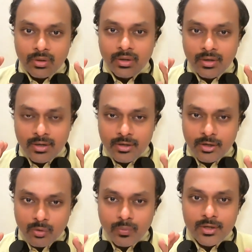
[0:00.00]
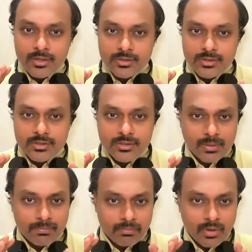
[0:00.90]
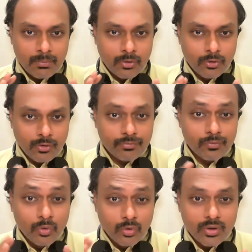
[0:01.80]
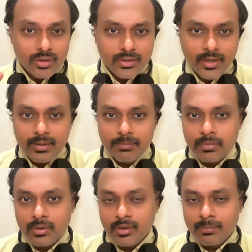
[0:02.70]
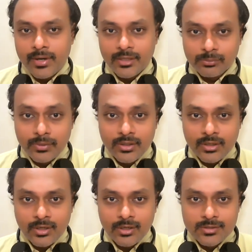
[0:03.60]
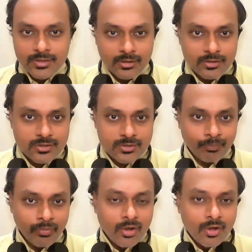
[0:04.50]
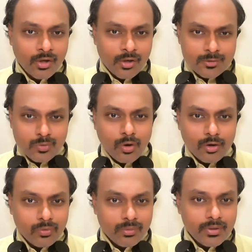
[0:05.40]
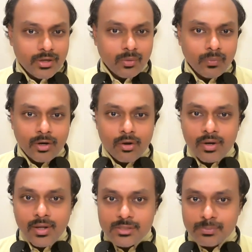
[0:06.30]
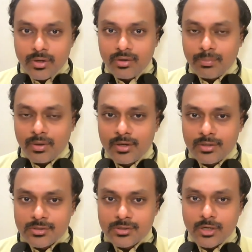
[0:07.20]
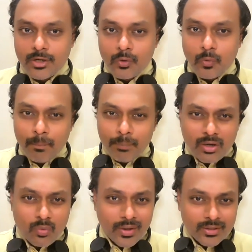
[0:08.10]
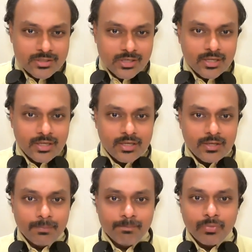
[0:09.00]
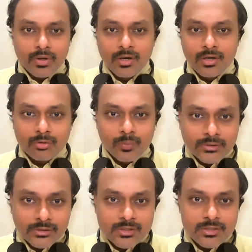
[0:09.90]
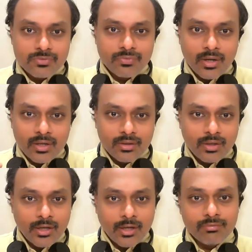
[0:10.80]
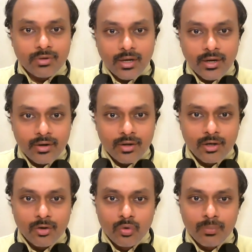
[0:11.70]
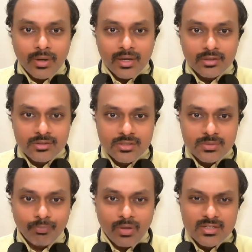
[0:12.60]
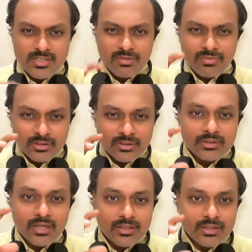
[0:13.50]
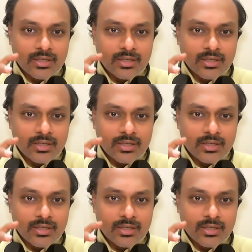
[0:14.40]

it requires some amount of good time management skills. So what would be required on an aspirant part is to pick wisely the questions where they have had good practice and see within that